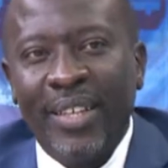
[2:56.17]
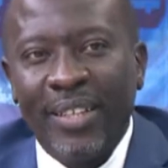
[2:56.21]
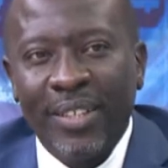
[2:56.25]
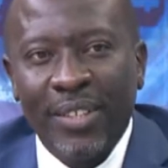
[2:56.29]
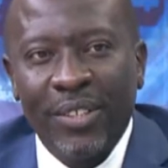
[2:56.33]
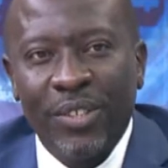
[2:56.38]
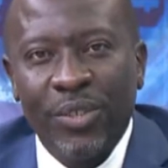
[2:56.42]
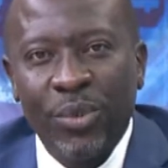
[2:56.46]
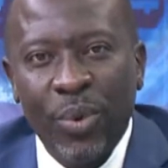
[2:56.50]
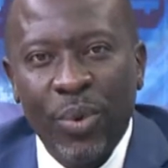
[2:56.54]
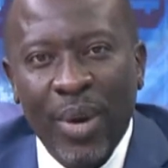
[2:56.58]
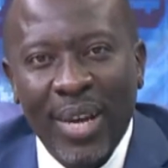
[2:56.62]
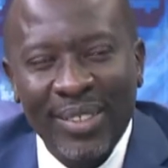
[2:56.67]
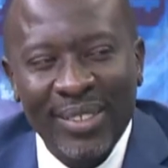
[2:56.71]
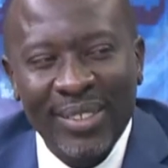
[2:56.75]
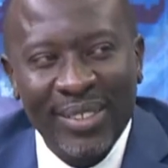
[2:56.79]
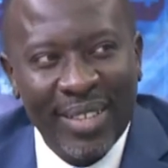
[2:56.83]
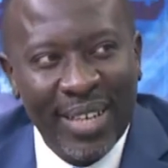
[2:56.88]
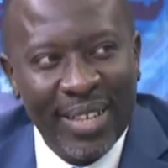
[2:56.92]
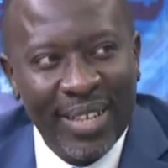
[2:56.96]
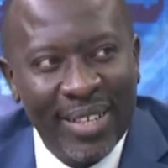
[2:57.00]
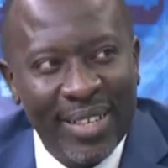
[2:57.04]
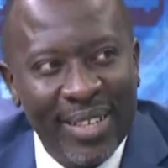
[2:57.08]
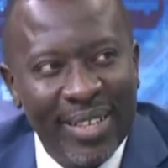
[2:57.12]
to a
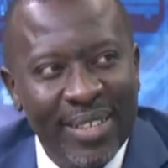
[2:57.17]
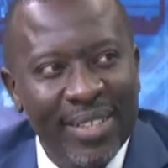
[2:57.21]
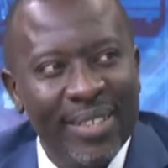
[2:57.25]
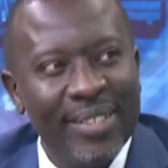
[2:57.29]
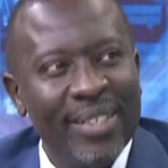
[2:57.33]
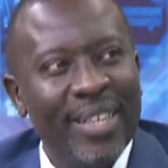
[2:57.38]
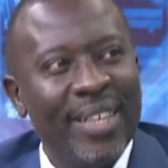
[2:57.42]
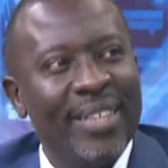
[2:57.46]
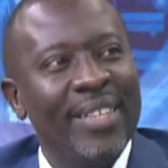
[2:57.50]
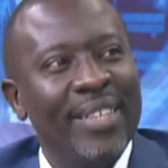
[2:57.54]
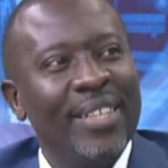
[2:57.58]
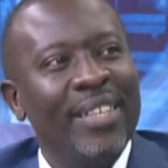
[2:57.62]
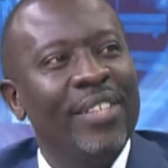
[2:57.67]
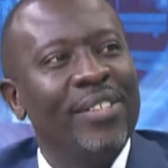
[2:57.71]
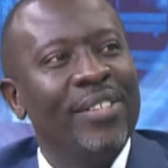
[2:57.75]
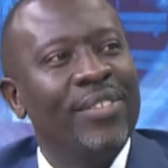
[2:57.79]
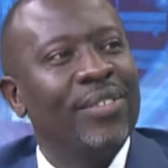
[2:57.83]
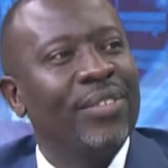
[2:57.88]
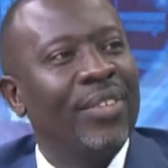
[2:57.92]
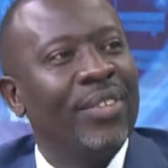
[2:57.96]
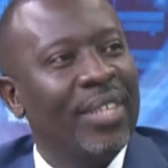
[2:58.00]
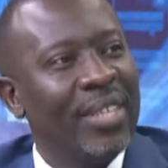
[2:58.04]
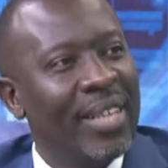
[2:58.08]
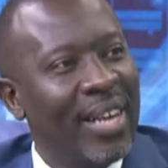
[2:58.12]
standard that is
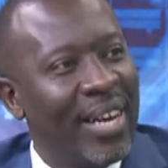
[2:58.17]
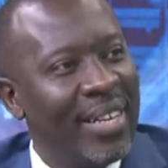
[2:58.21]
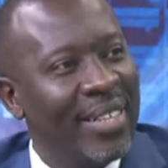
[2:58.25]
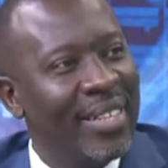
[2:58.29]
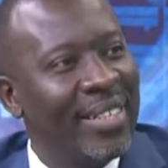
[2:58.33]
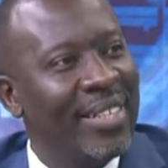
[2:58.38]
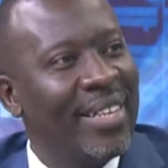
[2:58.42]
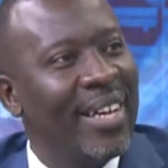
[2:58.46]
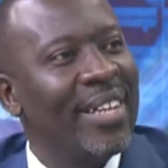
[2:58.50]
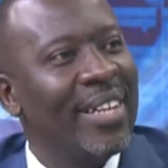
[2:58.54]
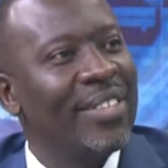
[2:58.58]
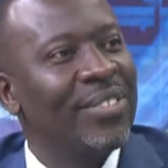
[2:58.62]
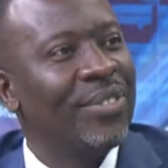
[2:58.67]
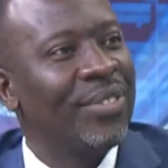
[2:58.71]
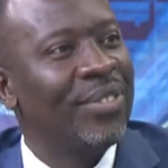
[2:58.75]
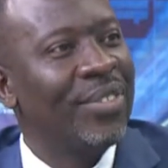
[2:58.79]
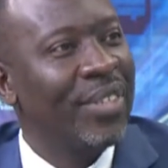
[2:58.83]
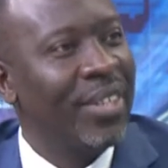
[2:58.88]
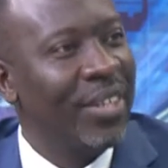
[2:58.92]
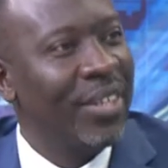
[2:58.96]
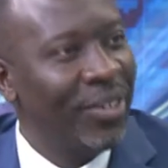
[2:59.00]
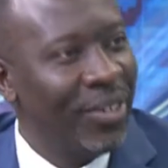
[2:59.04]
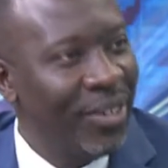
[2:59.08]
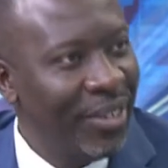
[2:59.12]
regarded as
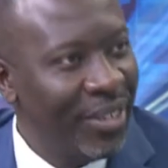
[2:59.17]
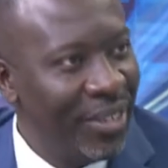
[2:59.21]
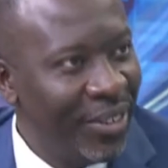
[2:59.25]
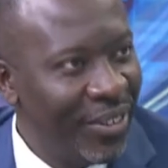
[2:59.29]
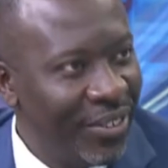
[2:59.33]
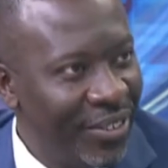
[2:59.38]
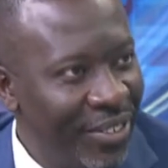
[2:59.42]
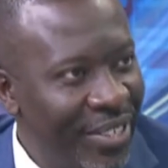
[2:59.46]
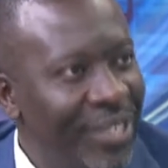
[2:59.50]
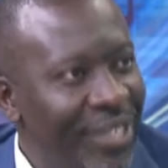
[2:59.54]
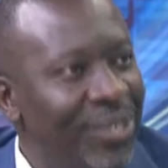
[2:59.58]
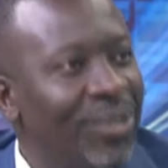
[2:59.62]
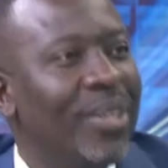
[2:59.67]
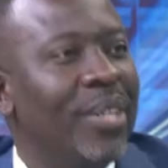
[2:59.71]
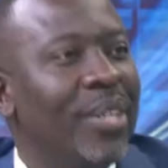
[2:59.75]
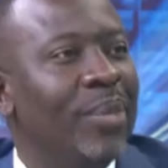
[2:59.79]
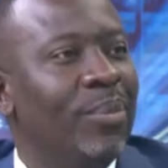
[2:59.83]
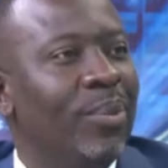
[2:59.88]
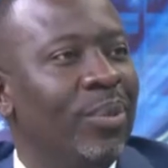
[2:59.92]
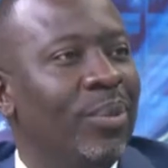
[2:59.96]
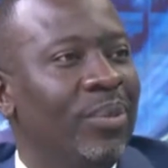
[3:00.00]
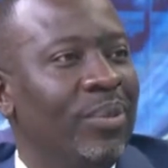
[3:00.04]
reasonable